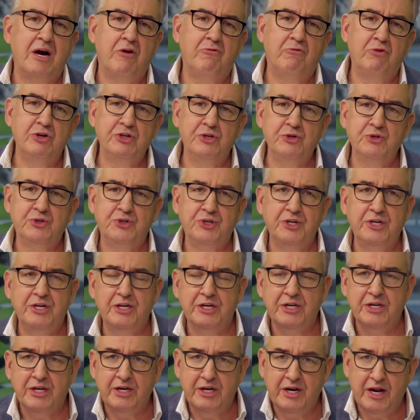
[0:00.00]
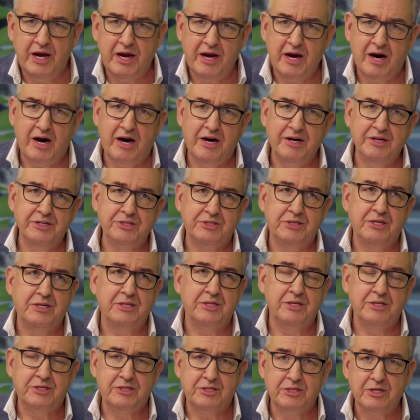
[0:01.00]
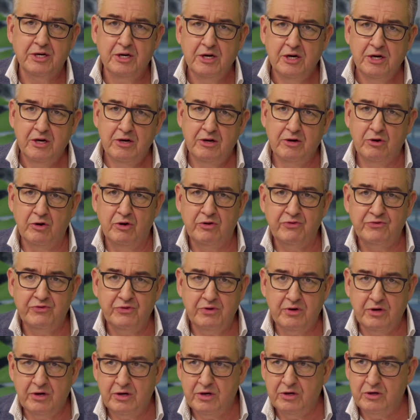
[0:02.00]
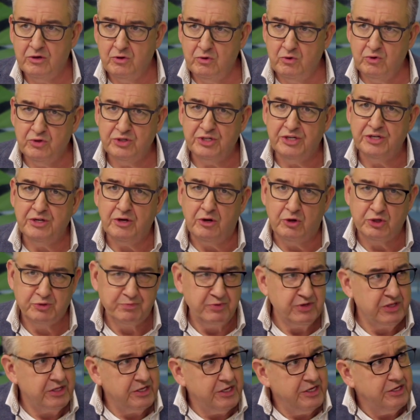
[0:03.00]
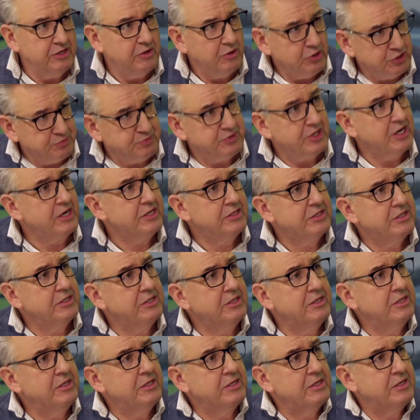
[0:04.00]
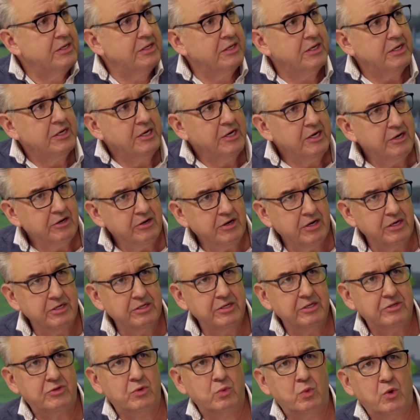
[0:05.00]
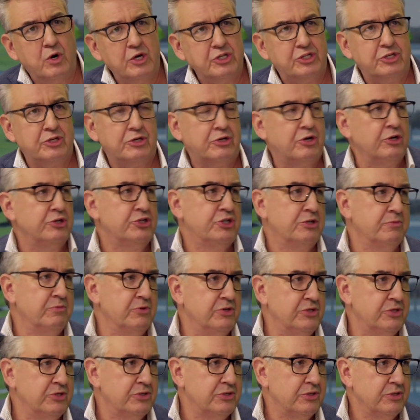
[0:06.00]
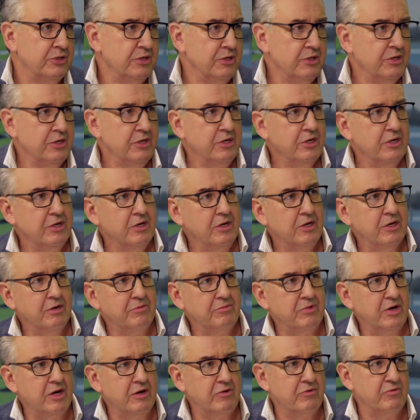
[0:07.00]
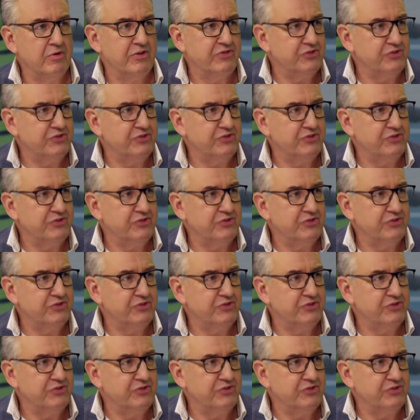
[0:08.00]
what you see in AI is that it's a lot of use in the hospitality to watch the customers with